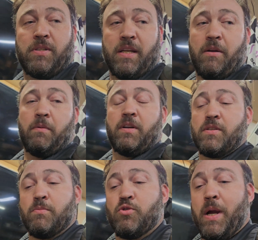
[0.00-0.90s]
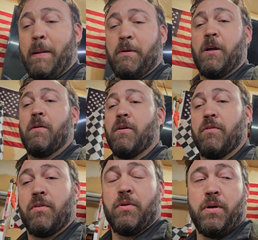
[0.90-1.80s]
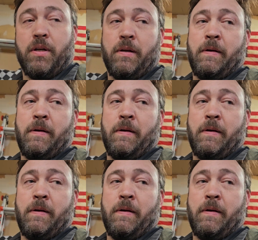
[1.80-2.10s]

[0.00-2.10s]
and get rid of some trapped air under the hood.